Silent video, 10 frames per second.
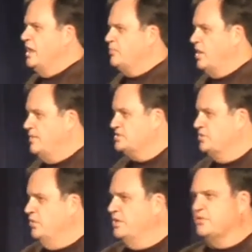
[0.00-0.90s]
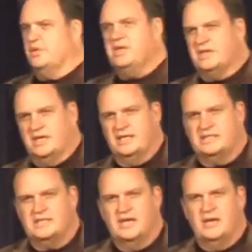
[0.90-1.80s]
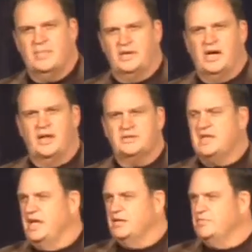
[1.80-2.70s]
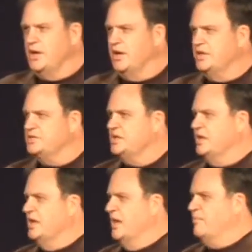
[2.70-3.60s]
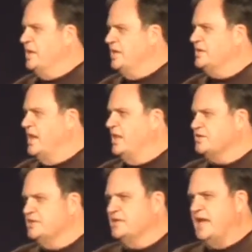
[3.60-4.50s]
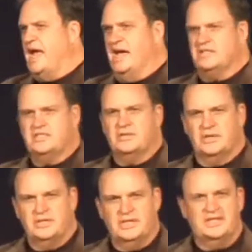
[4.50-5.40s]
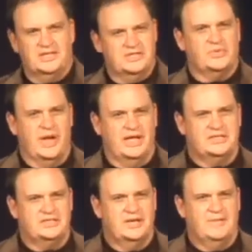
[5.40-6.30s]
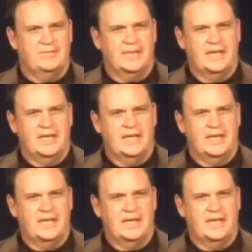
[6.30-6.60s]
I'll promise you one of three things: my daughter's hand in marriage, $1 million in cash, or a deed to this ranch.